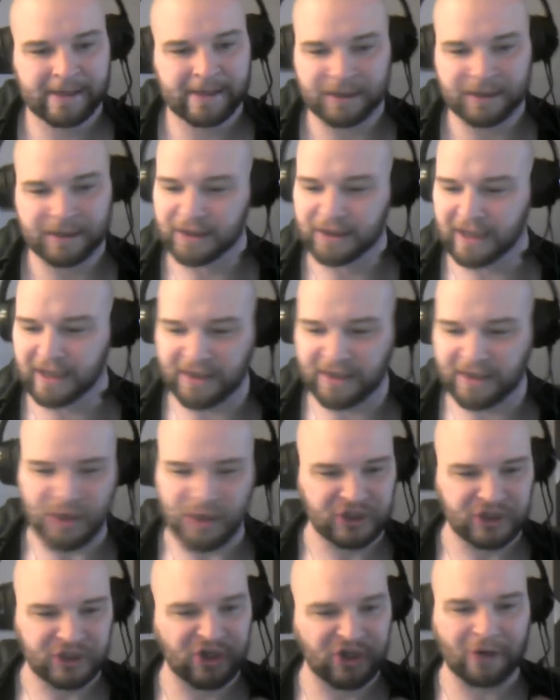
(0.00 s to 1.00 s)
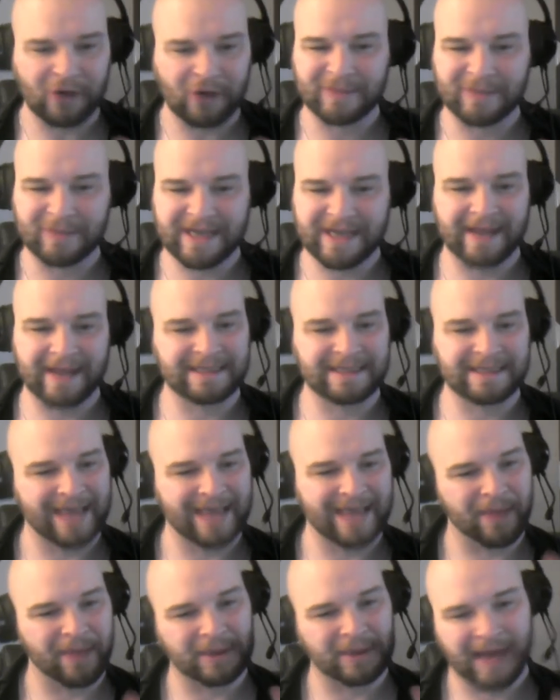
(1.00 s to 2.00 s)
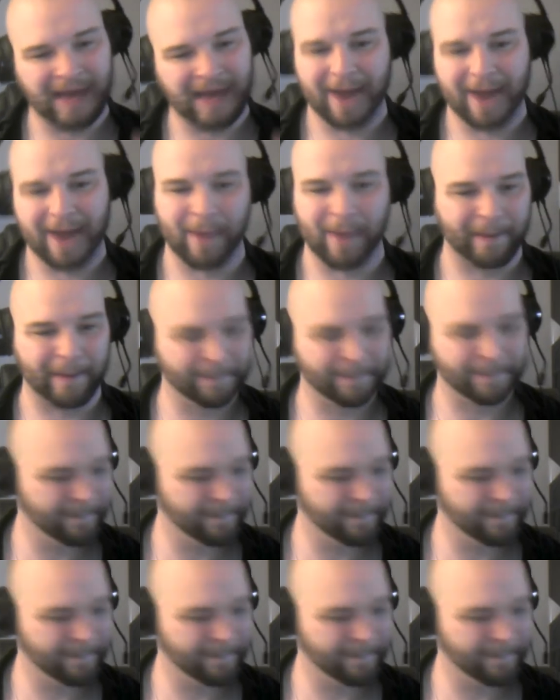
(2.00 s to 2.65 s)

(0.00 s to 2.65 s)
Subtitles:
just because of the circumstance and the timing.